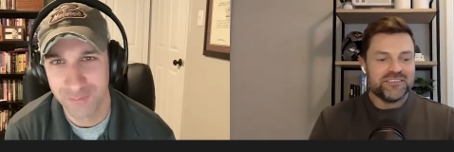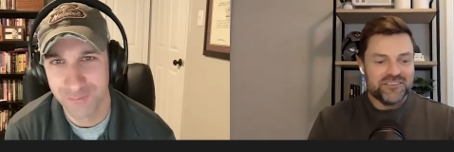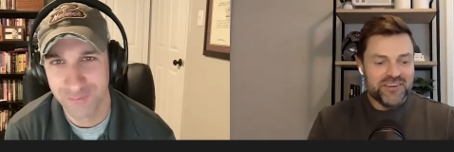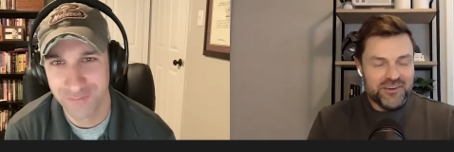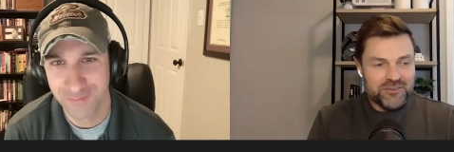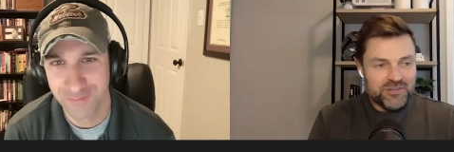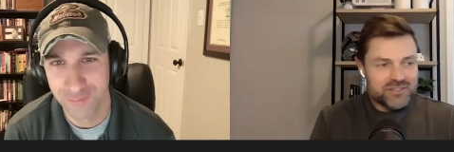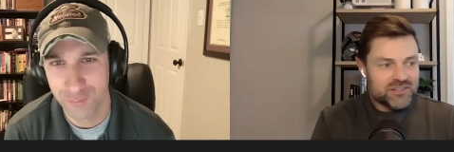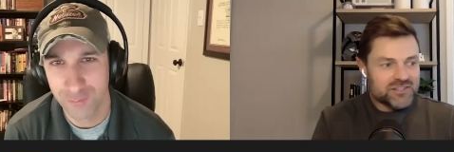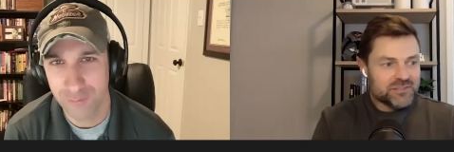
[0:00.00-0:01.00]
Speaker 1: Yeah, well,
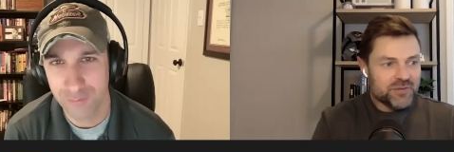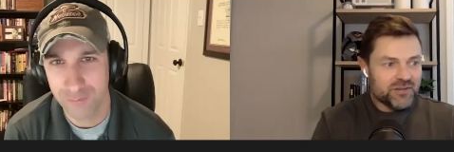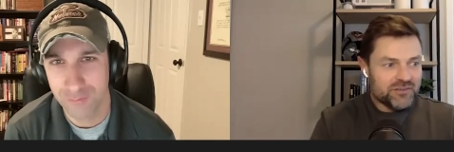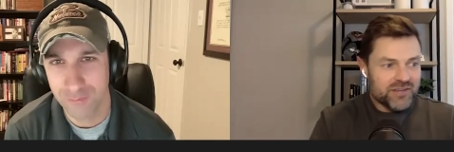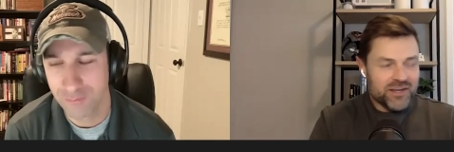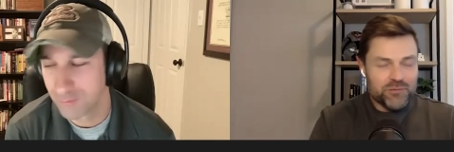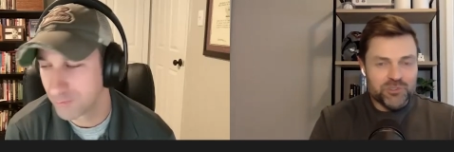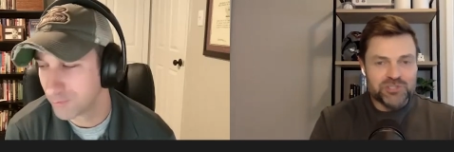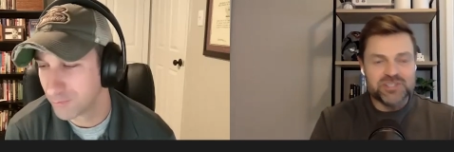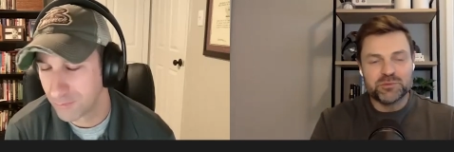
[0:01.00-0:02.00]
that's awesome, man. Yeah,
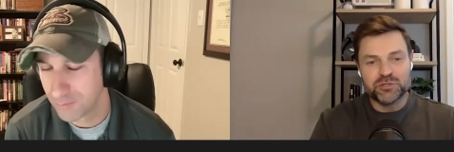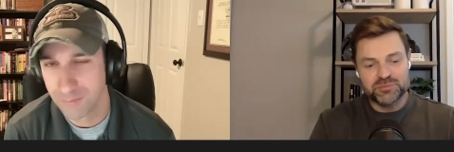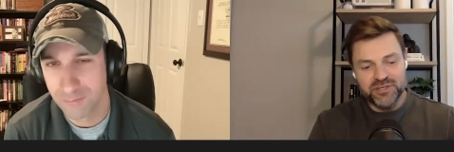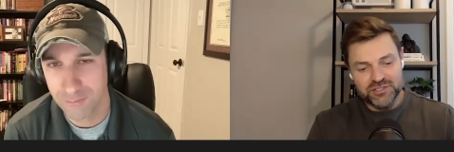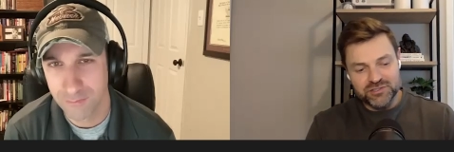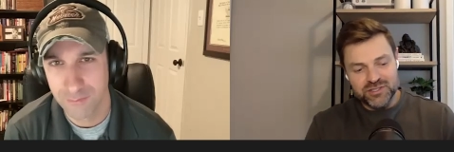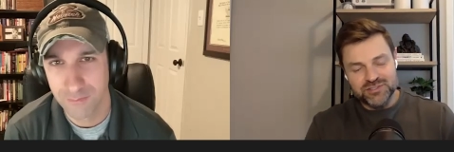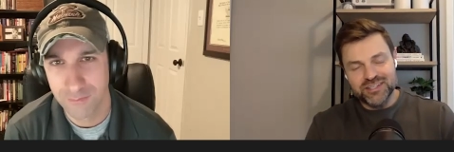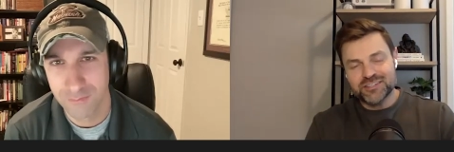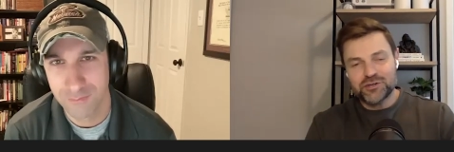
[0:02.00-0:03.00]
when you sent me those pictures, I
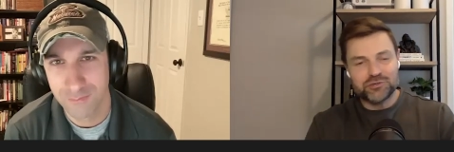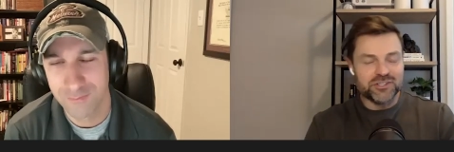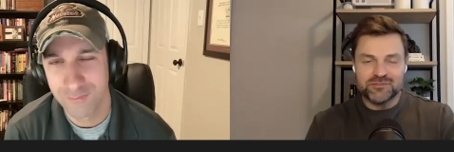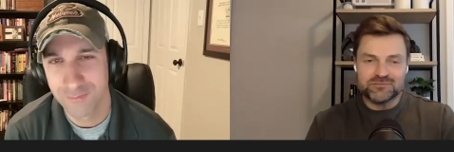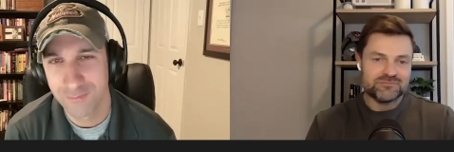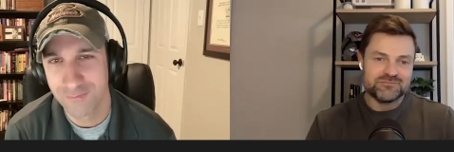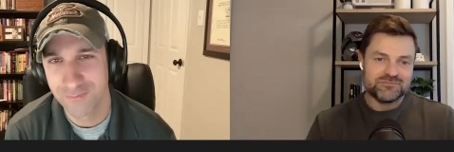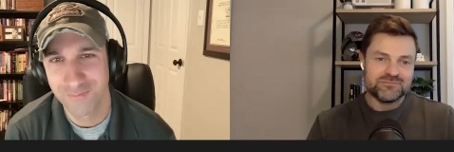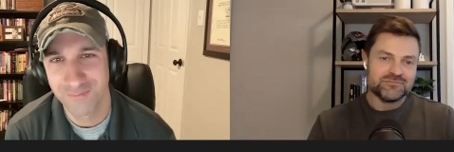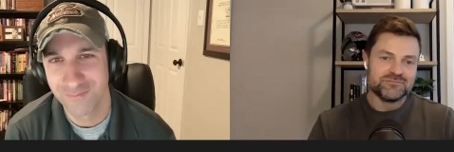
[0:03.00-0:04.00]
was like, no, you didn't.
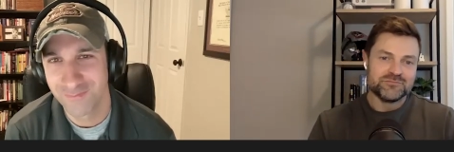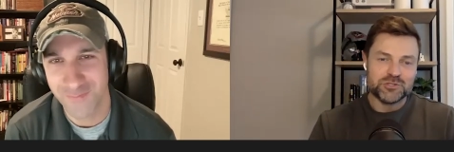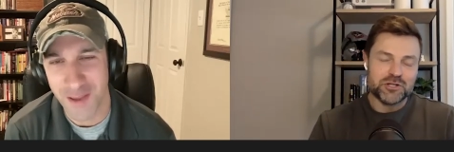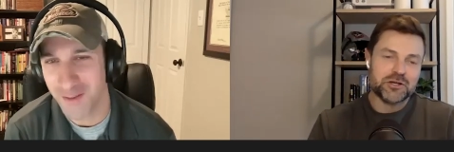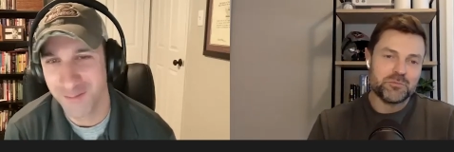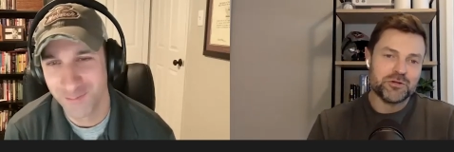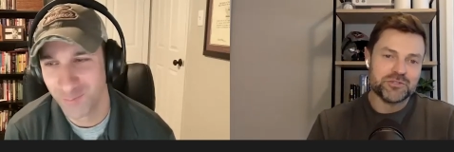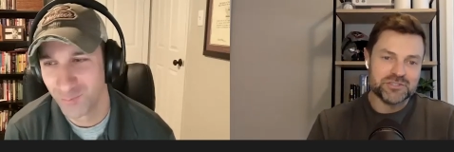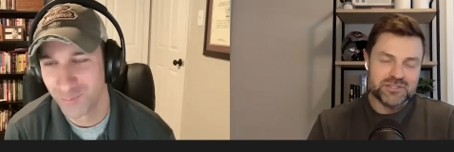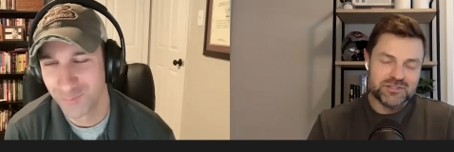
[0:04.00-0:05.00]
yeah, like I bought
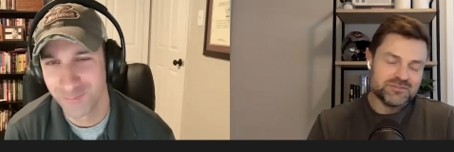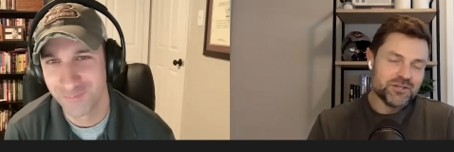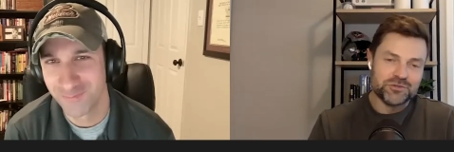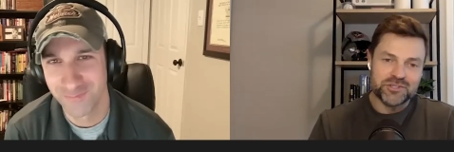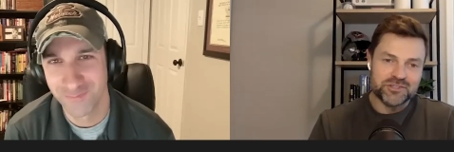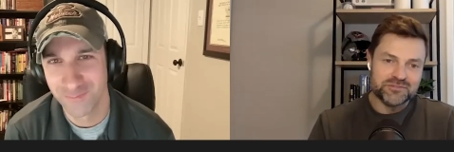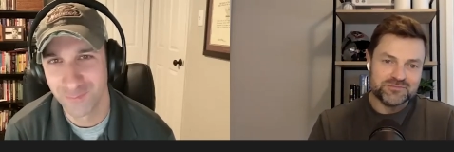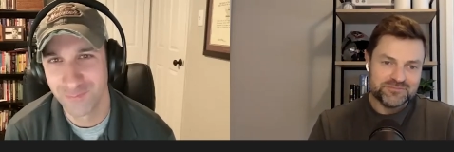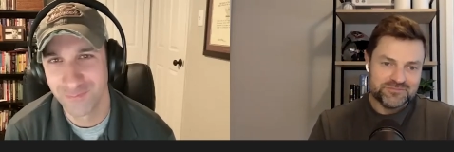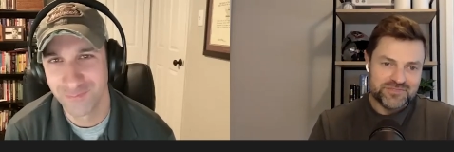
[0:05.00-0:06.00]
this. no, you didn't.
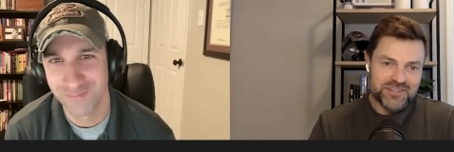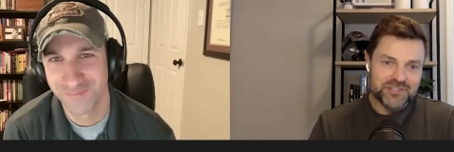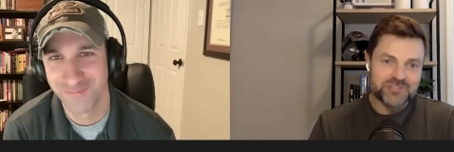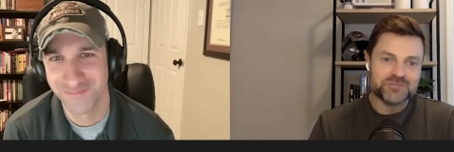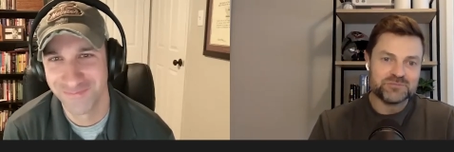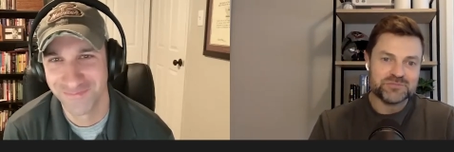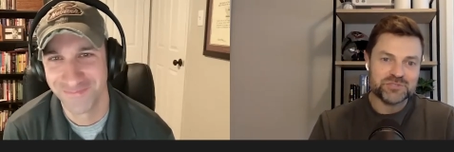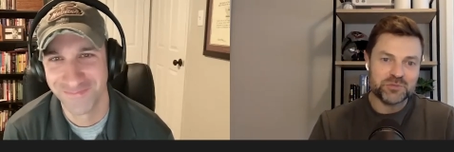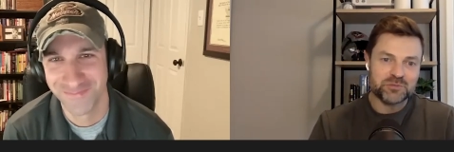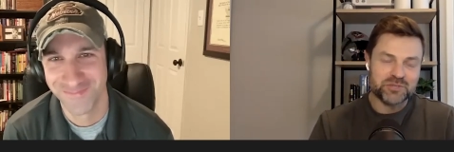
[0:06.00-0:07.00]
And then you
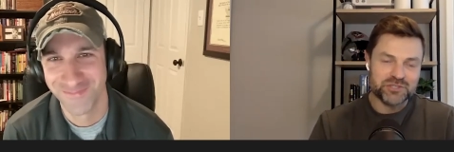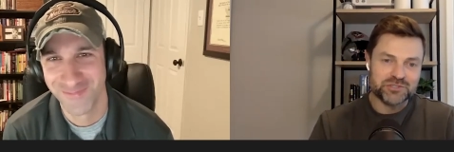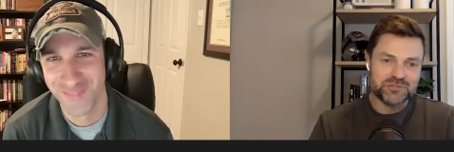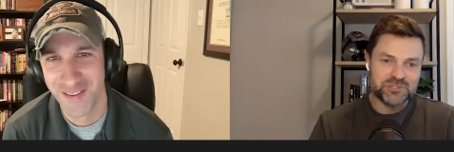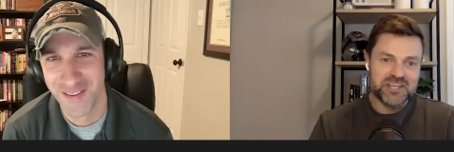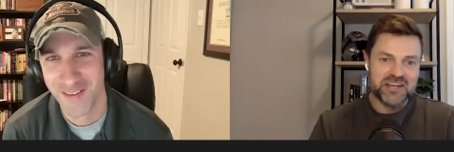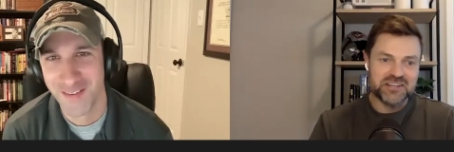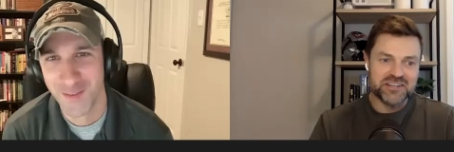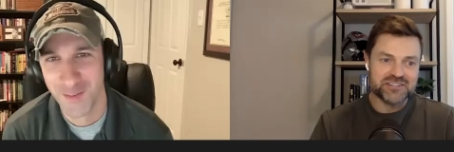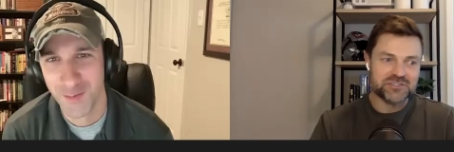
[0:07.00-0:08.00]
show me a picture of you
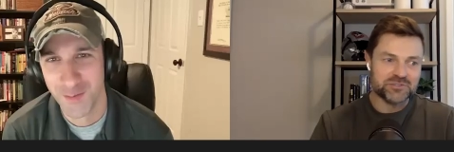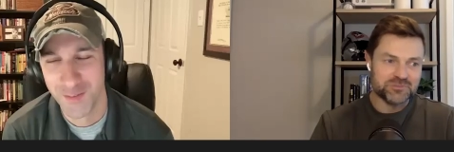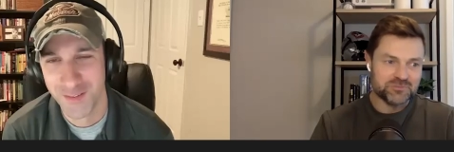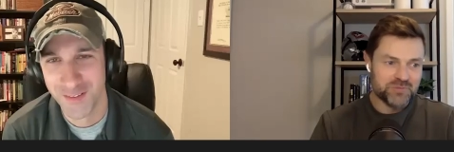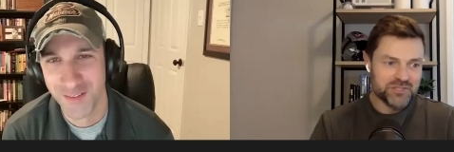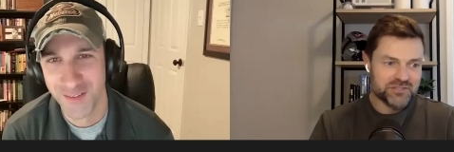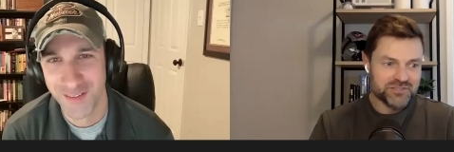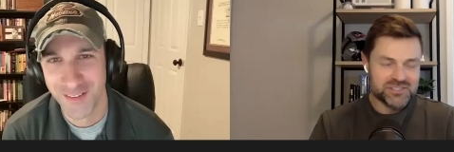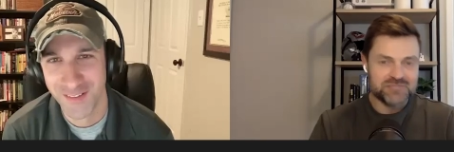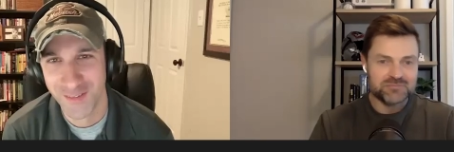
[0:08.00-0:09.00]
standing next to it and
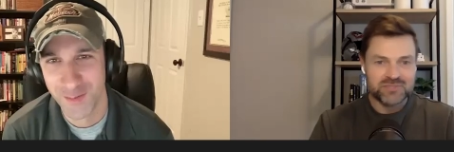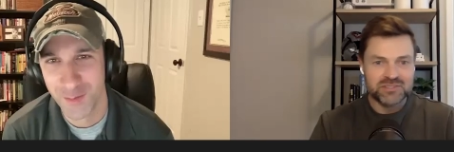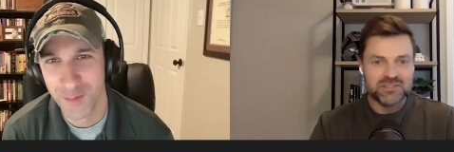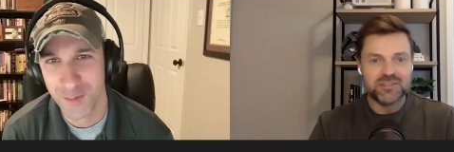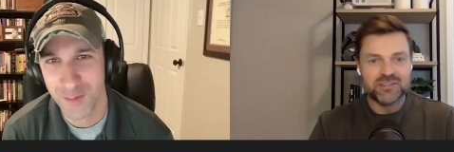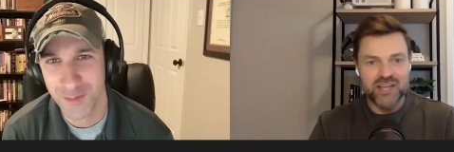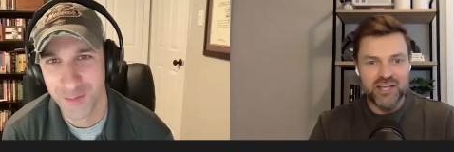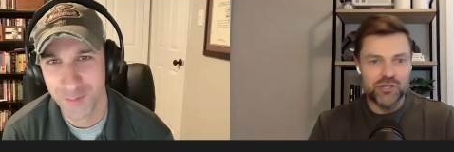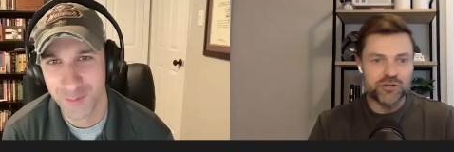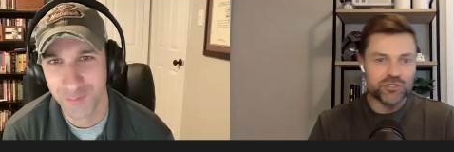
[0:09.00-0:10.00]
basically
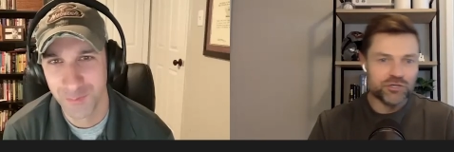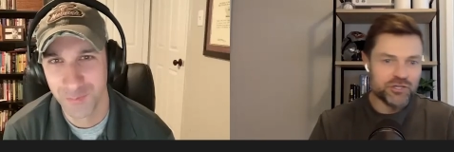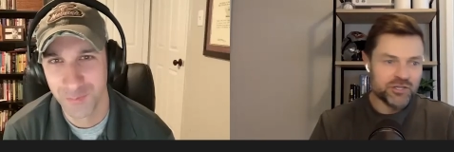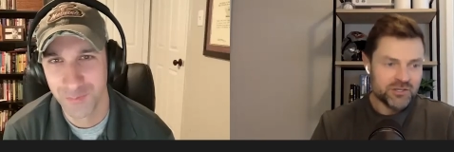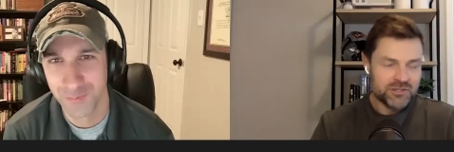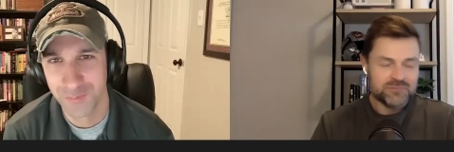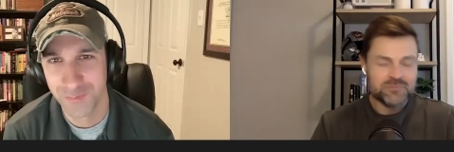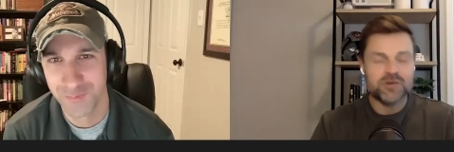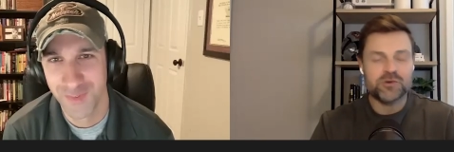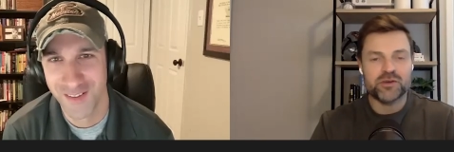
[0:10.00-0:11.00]
laying on the hood.
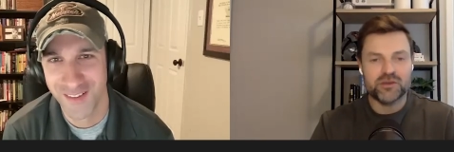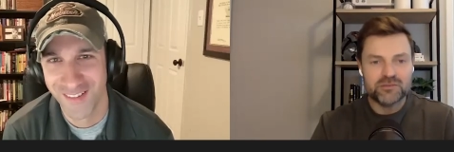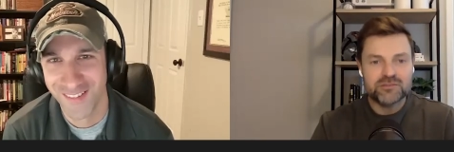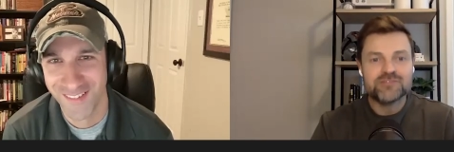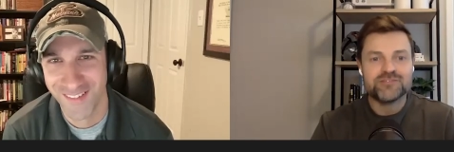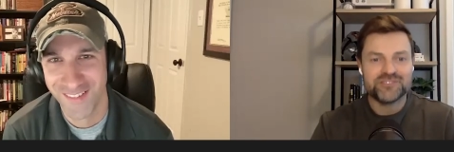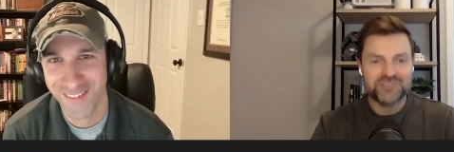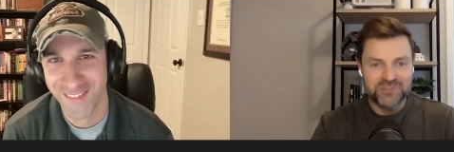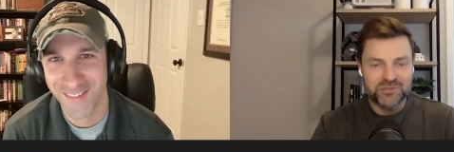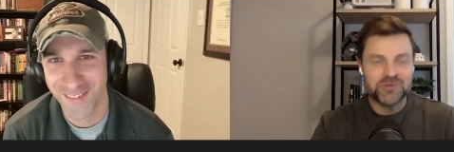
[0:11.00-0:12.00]
Okay,
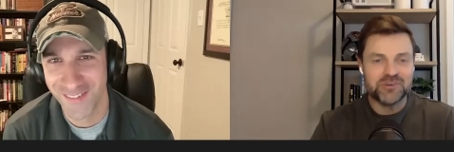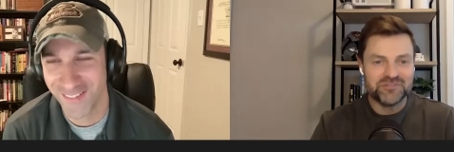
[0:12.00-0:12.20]
cool.